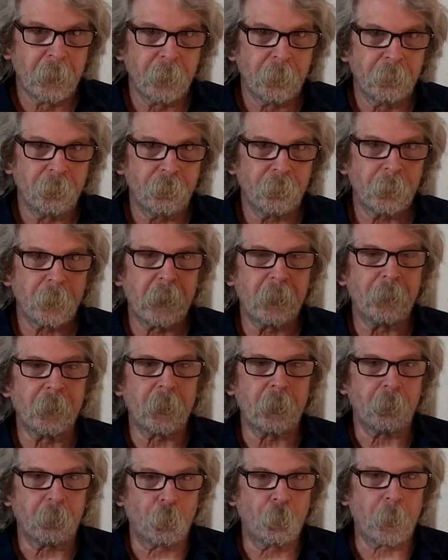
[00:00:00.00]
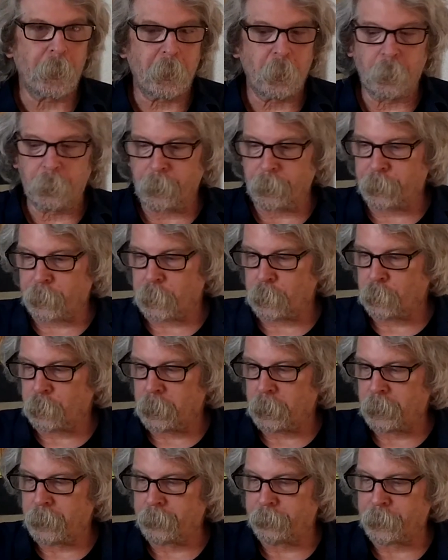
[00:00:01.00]
giving a quick overview
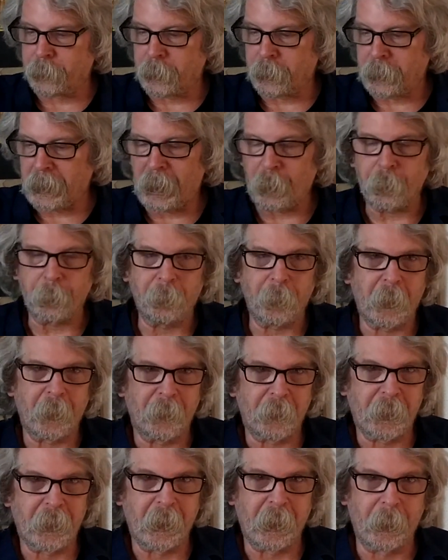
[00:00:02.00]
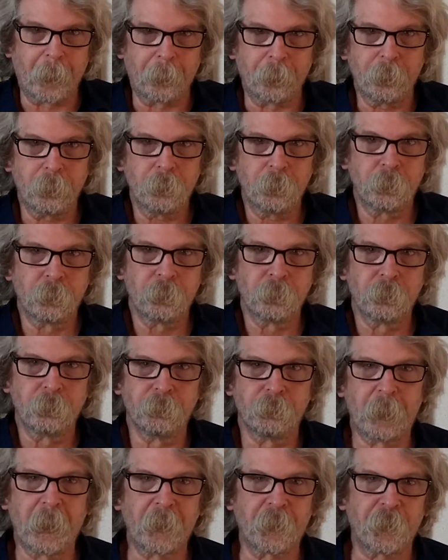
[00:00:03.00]
of uh, how to play the game
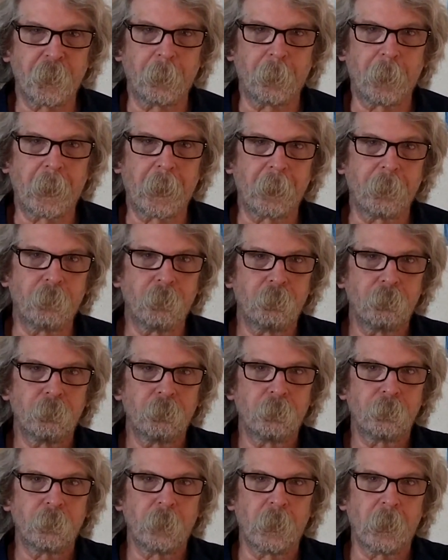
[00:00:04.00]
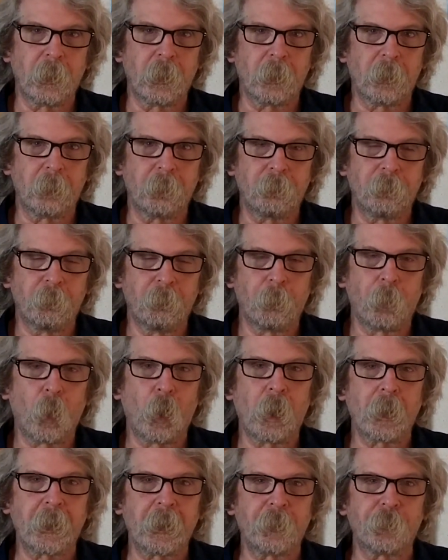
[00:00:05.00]
based on my uh,
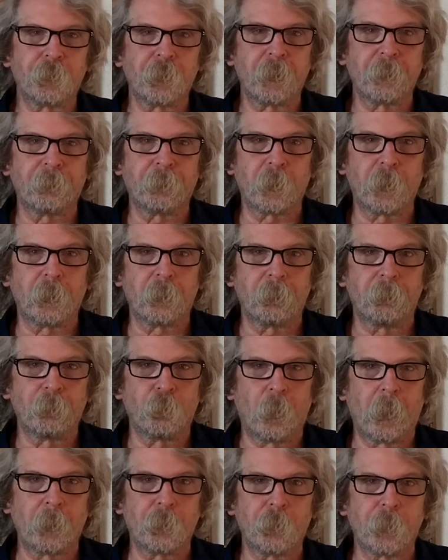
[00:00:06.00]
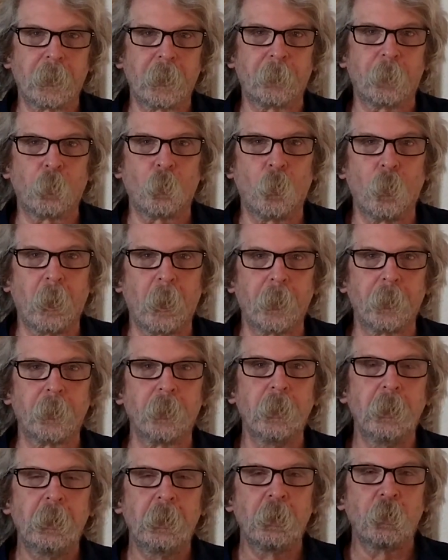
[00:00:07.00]
blog entry for Wandroid number 1
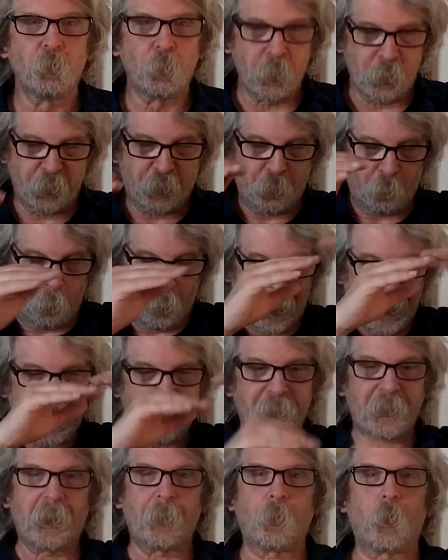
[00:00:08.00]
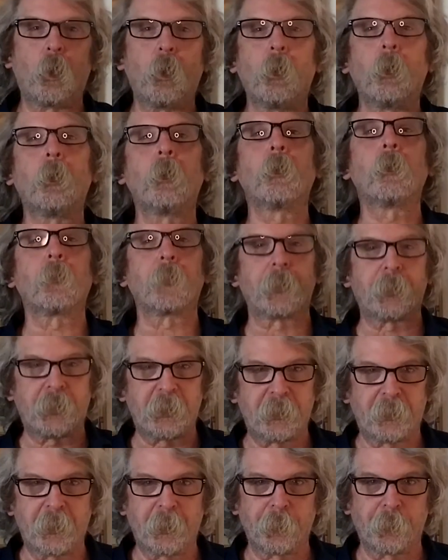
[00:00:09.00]
which lays out all the
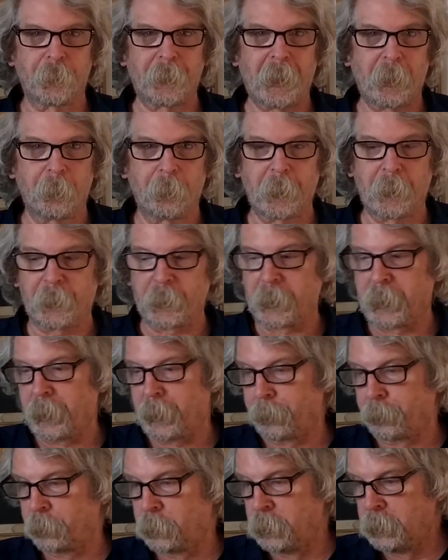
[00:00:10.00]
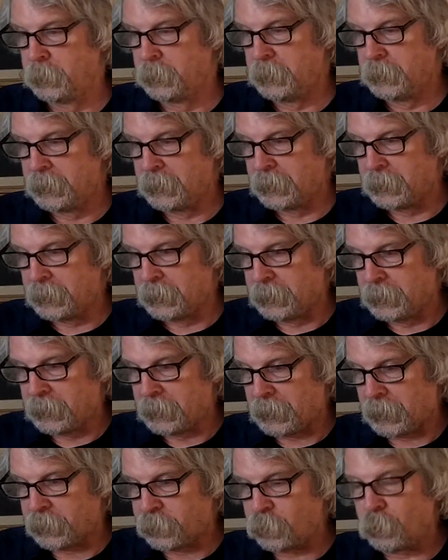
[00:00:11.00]
details of how to play the game.
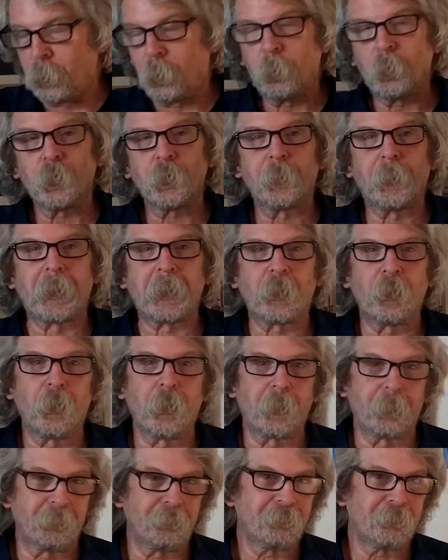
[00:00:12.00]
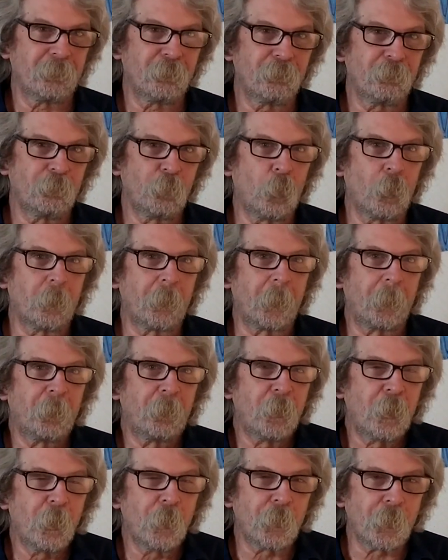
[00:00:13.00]
You almost might call it more of a
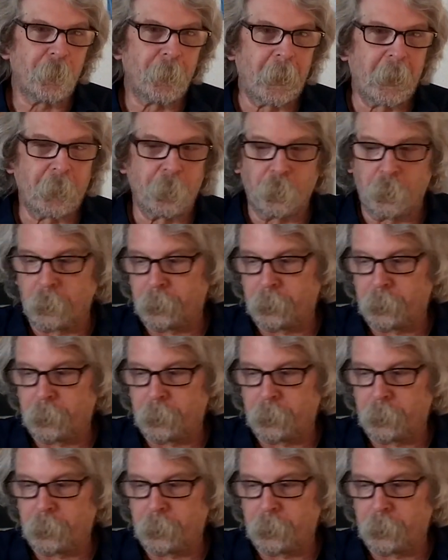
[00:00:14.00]
user manual.